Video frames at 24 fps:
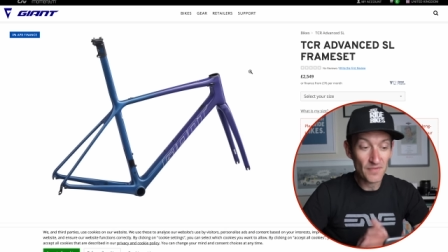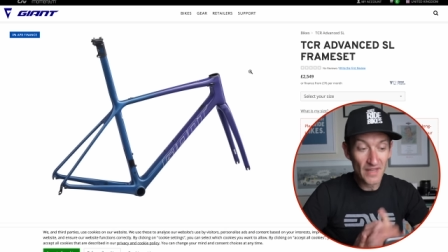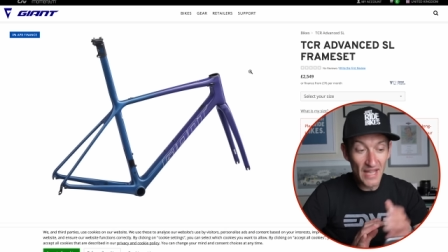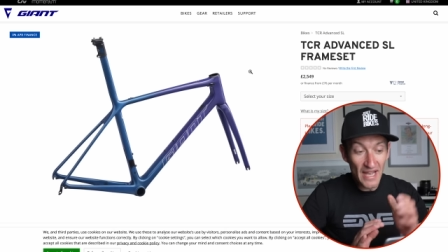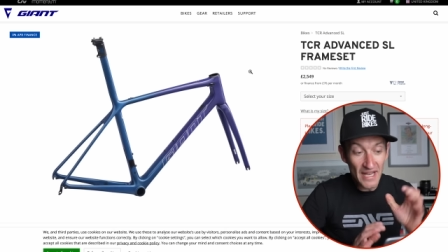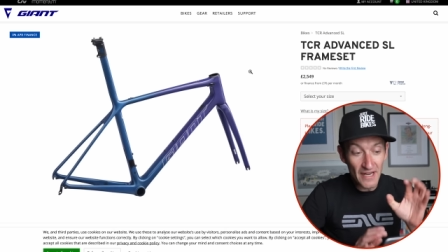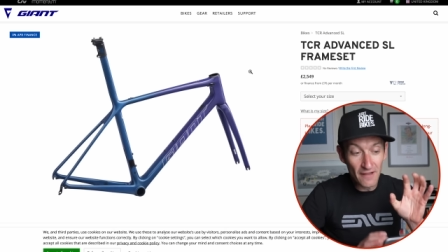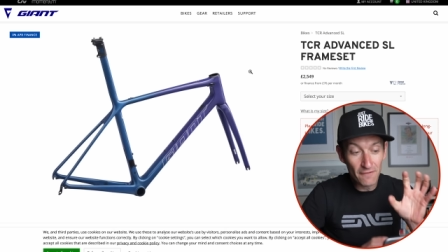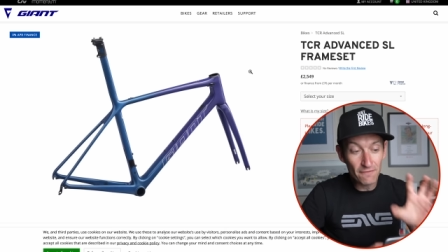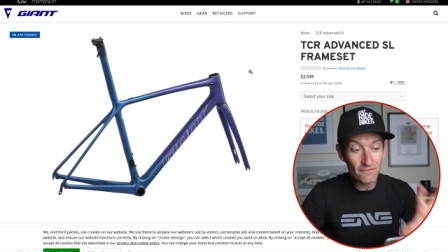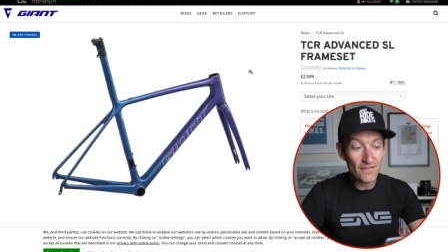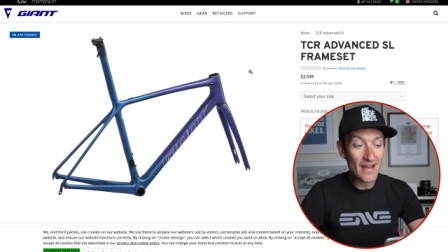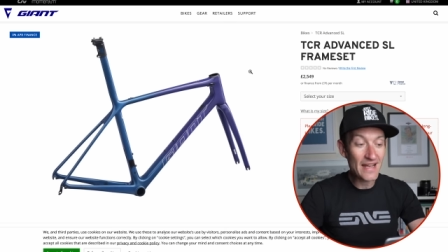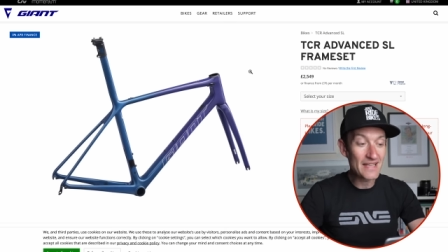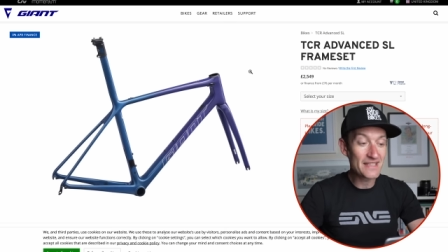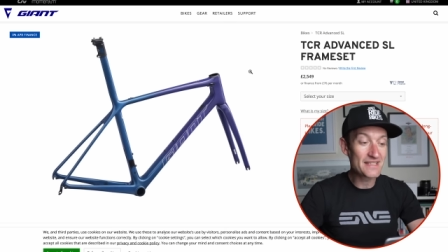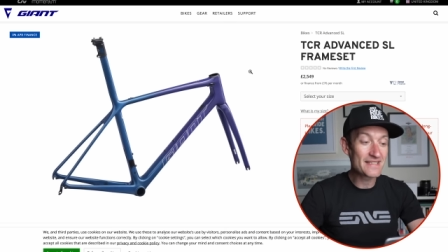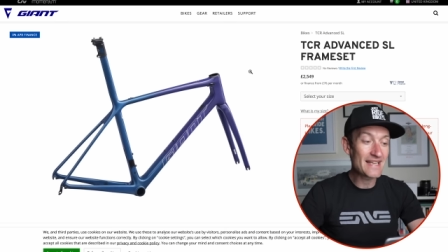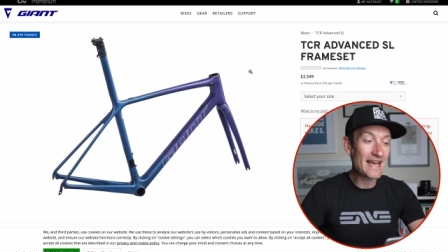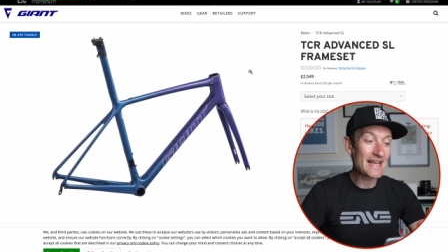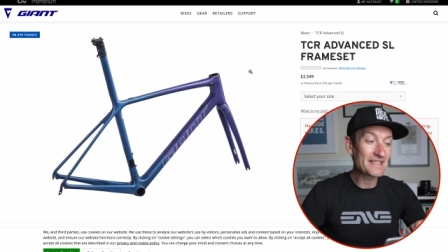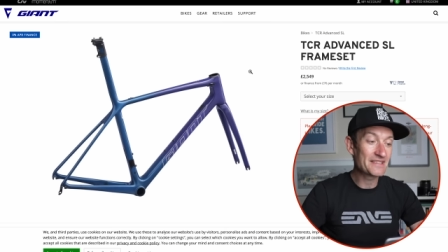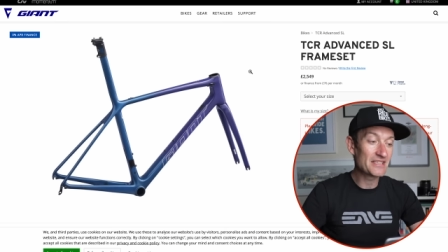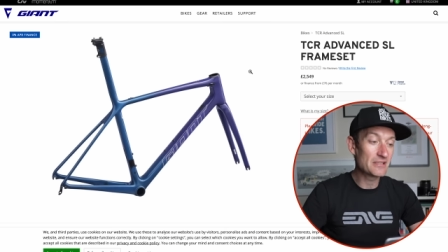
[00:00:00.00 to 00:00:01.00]
and a
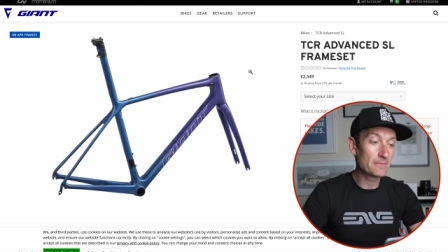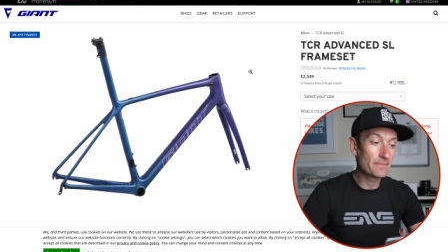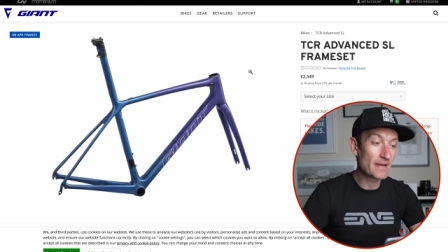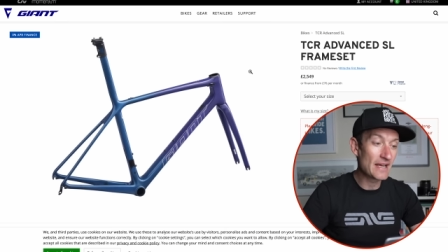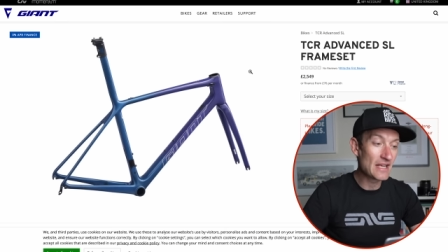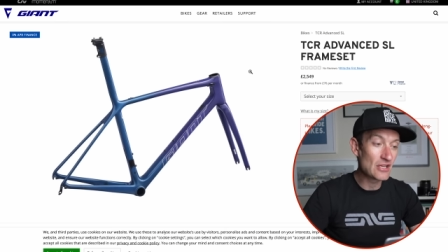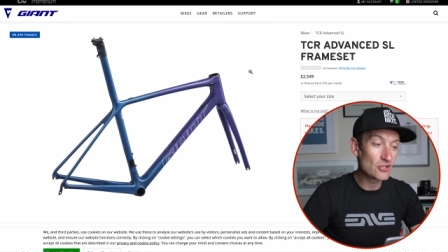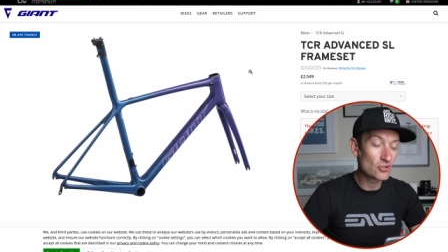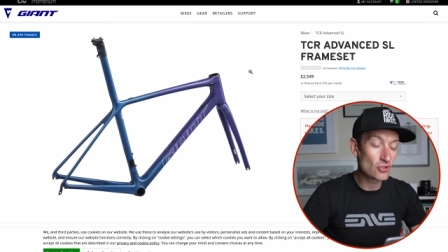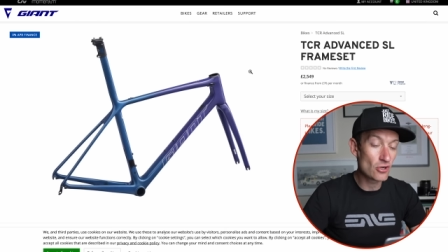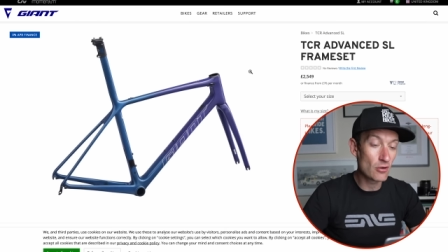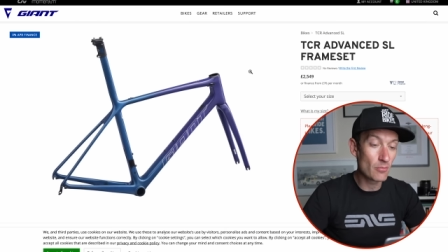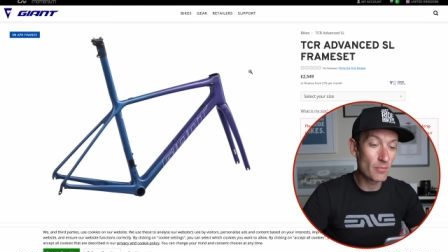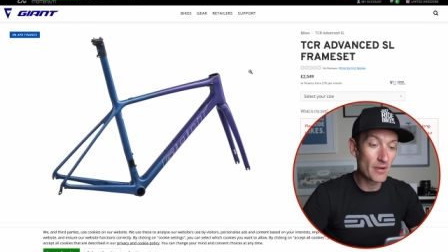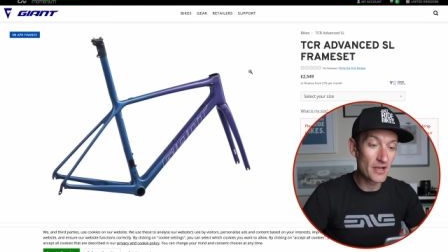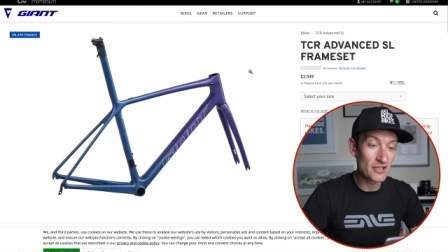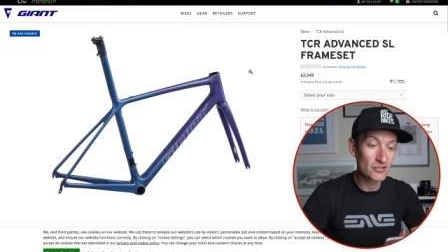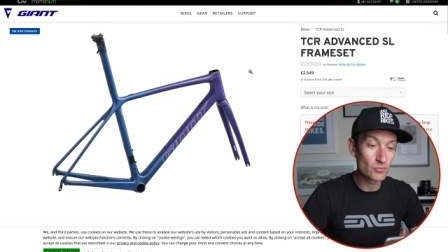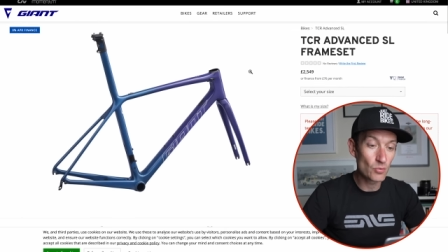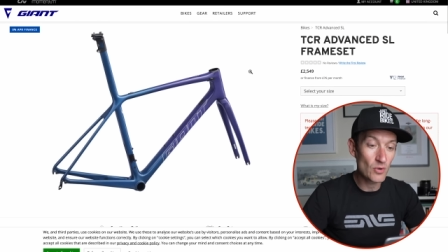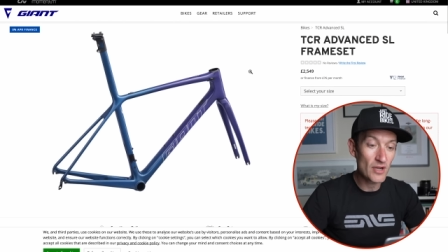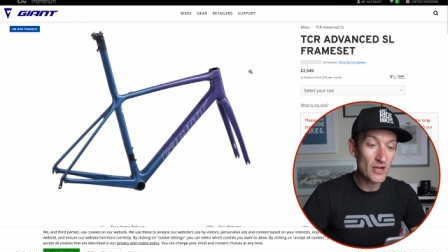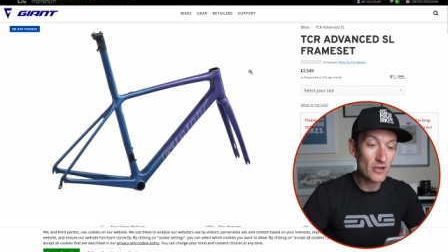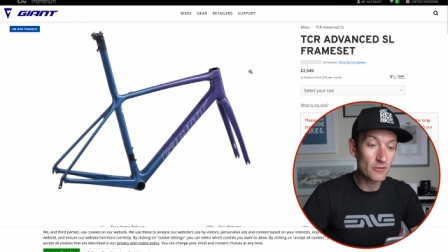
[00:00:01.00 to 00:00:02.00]
fantastic paint job
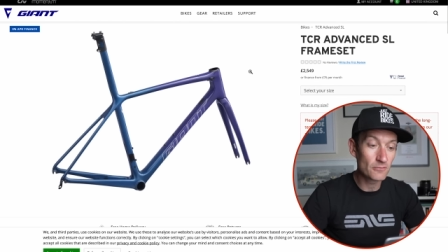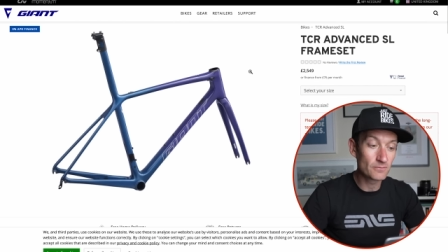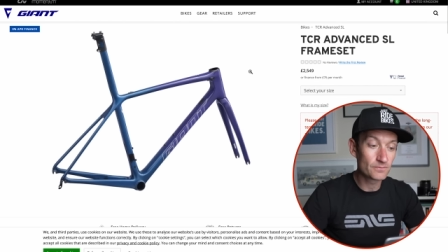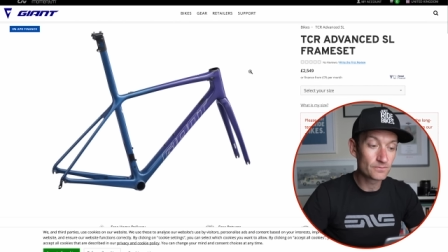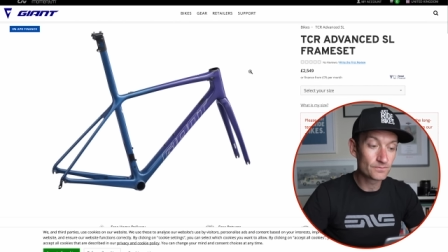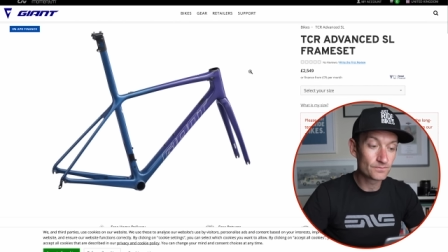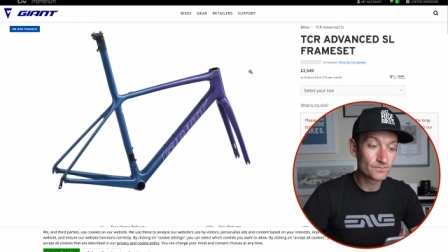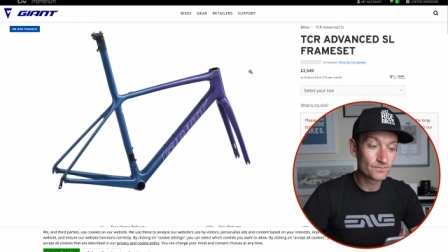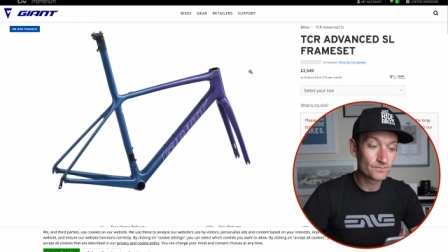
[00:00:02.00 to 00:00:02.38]
as well.